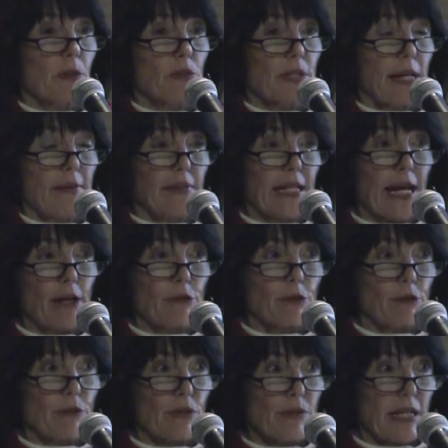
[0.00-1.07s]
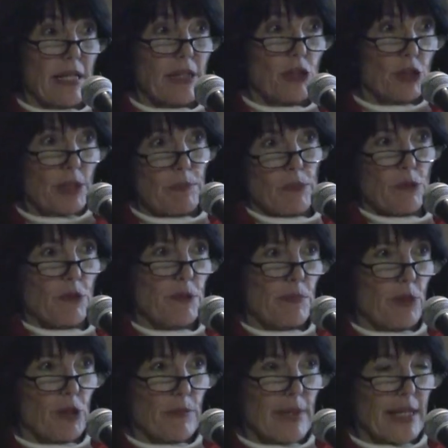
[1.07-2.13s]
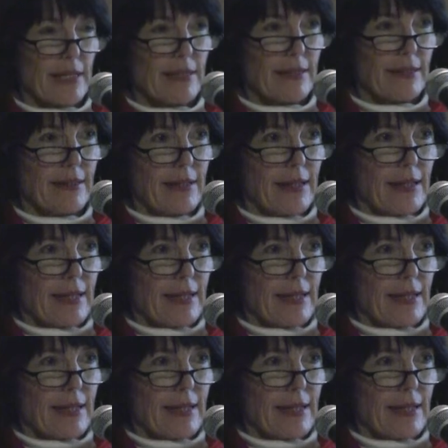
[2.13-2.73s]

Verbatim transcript: supposed to have an outer state shipper's permit